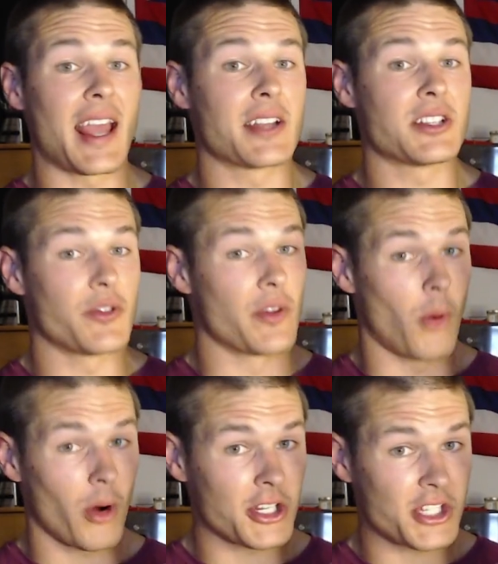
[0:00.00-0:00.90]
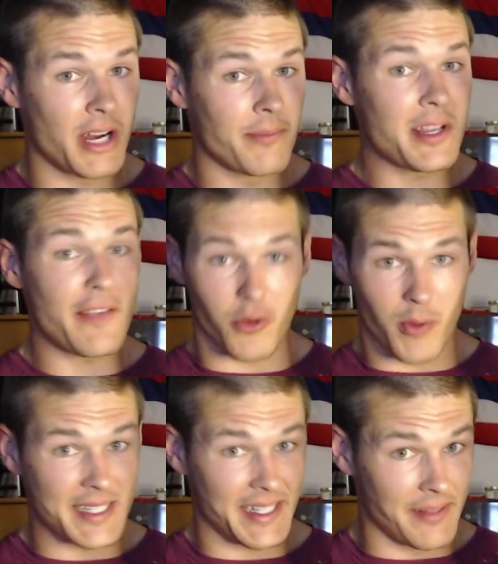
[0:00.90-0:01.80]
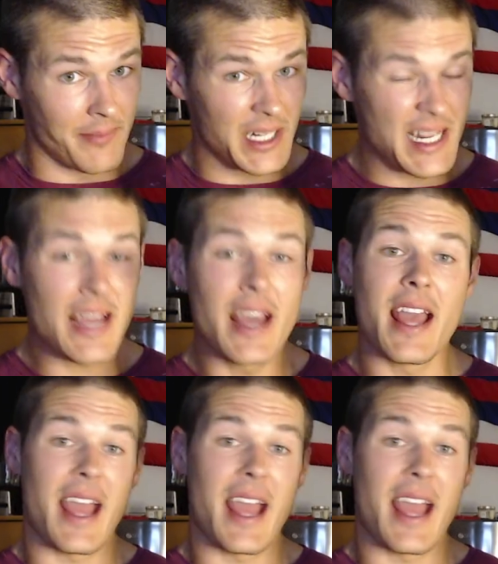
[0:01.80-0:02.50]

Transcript: and to the mortgage company for renting the money,